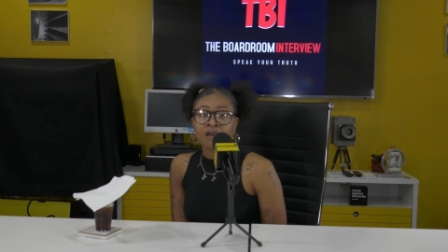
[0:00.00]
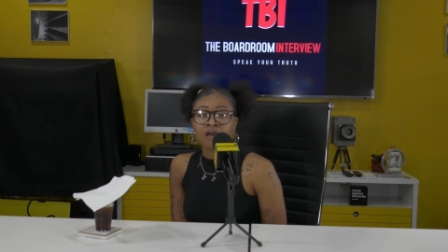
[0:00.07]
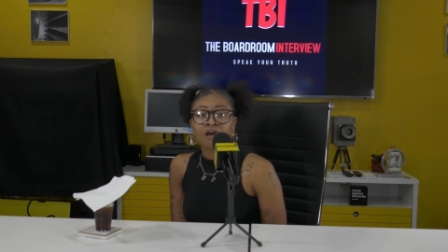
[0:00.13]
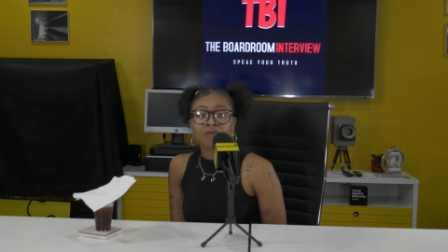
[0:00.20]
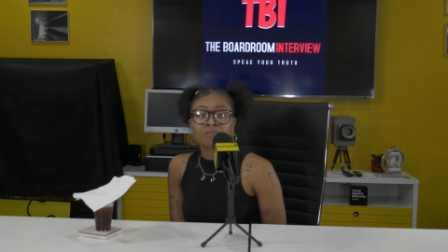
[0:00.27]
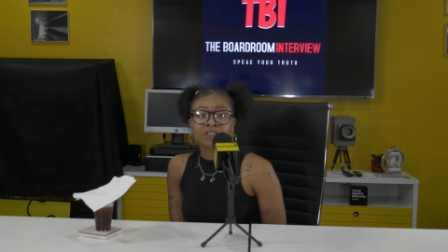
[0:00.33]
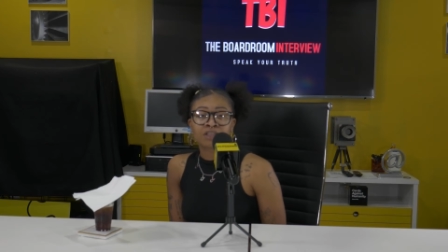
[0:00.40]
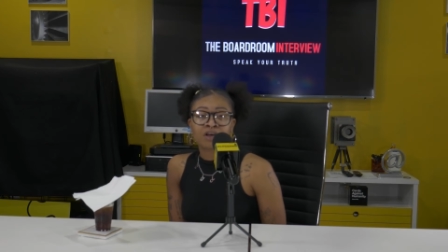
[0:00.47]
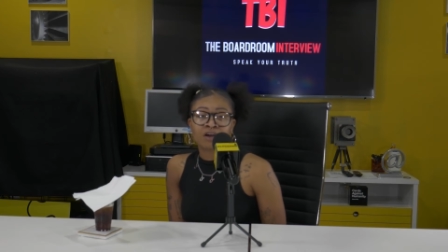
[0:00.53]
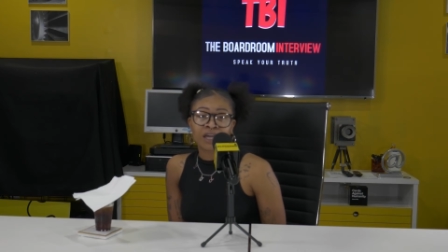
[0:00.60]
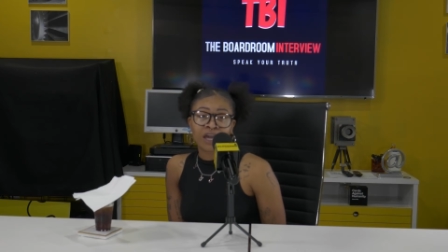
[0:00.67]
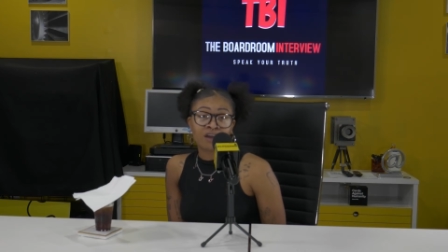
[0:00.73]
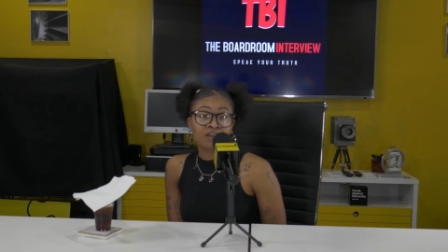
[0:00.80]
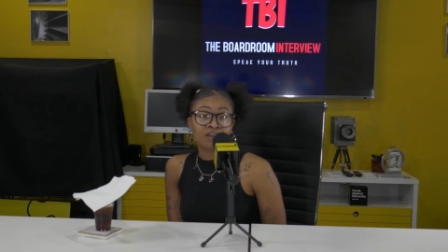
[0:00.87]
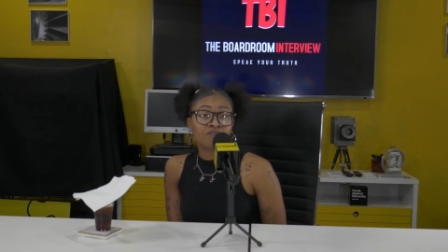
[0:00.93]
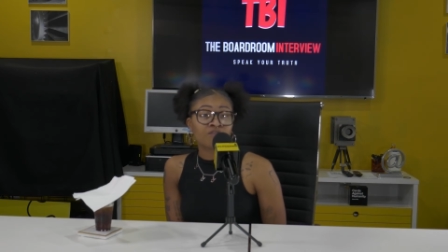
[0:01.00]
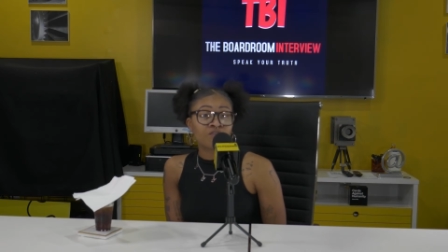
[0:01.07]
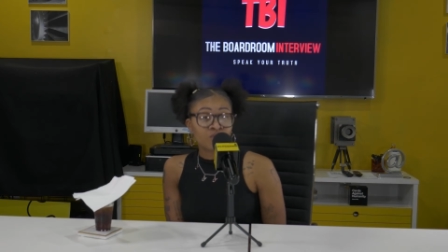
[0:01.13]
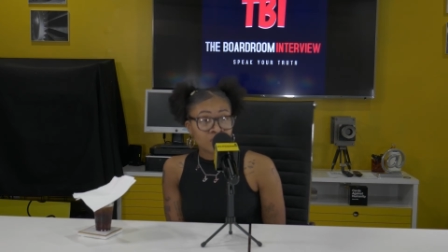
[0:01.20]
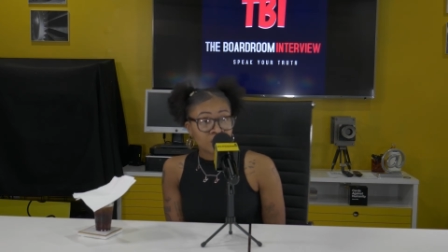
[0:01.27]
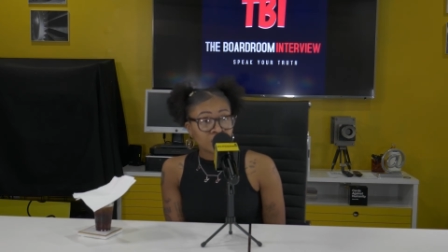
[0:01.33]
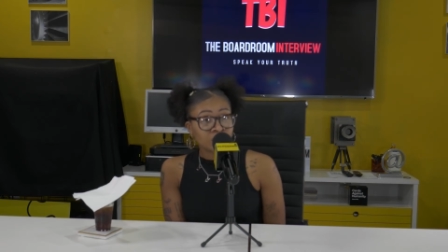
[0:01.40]
Um, it's called Counting
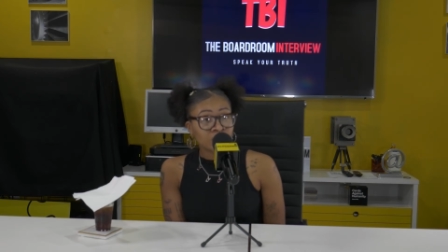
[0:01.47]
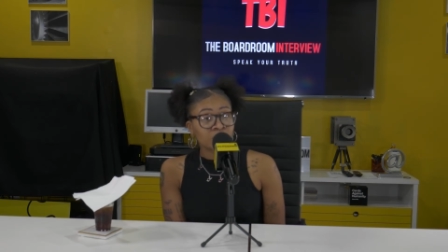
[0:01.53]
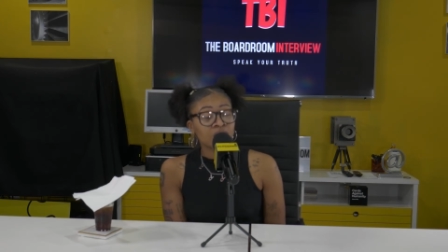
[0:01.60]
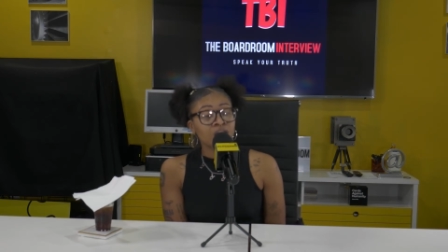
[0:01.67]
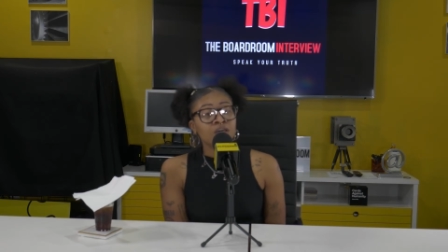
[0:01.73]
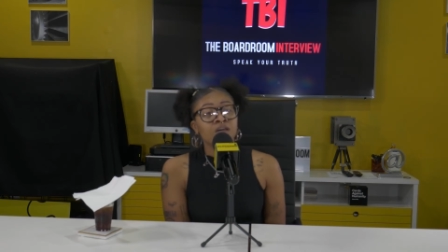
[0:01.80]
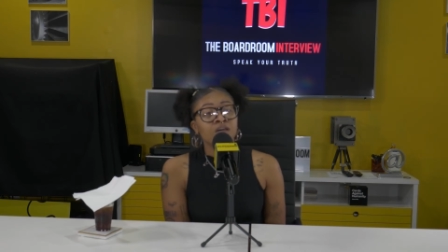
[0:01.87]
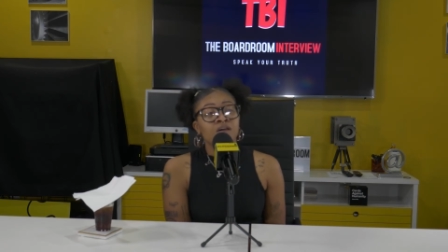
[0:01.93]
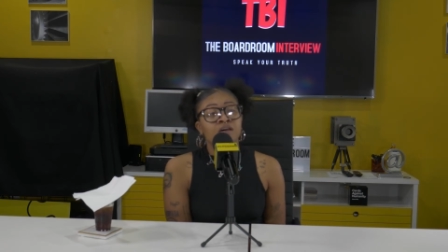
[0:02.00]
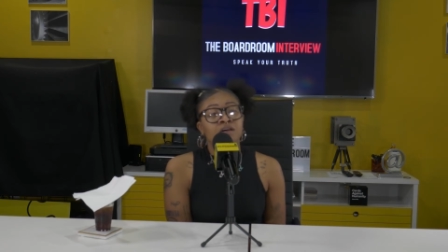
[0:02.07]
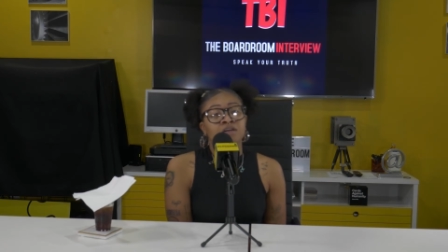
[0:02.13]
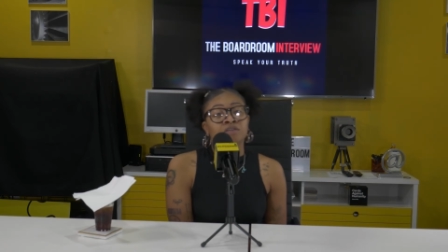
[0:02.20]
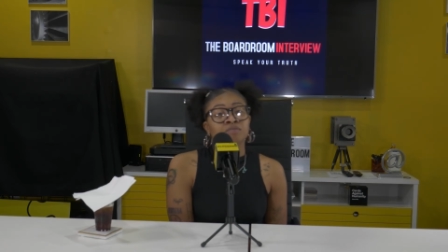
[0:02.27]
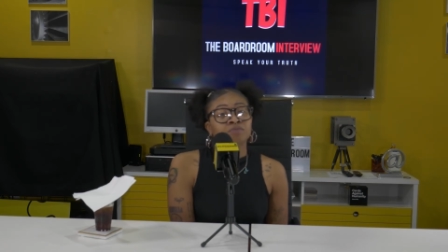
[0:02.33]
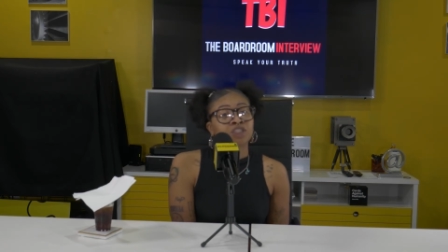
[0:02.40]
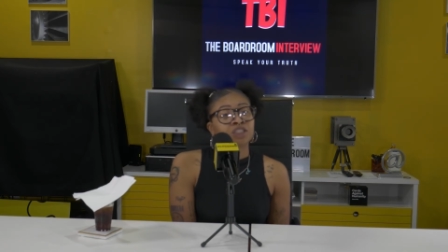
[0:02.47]
40. Um,